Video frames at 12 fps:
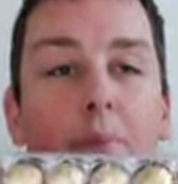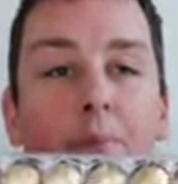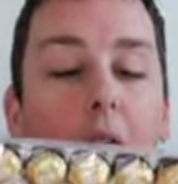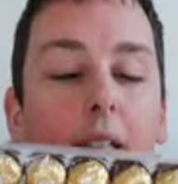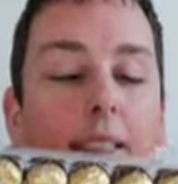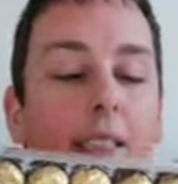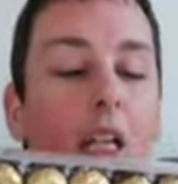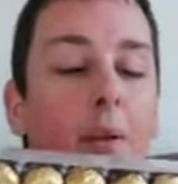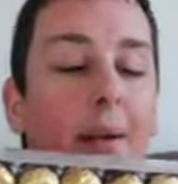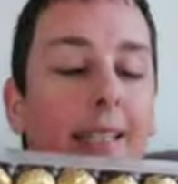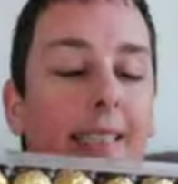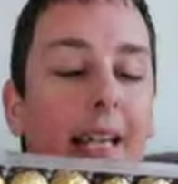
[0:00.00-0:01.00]
but I did go
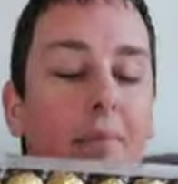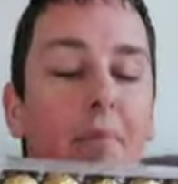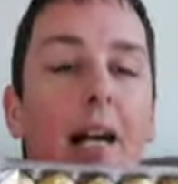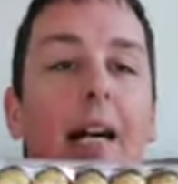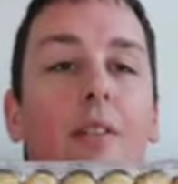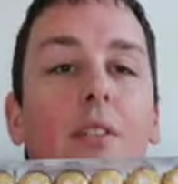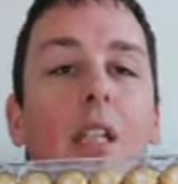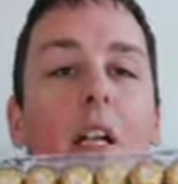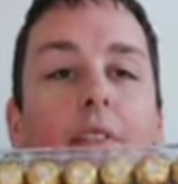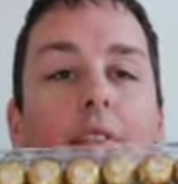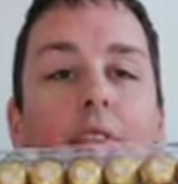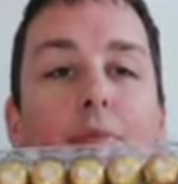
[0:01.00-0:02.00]
about £10
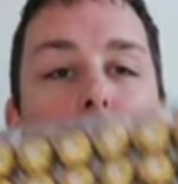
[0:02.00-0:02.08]
over for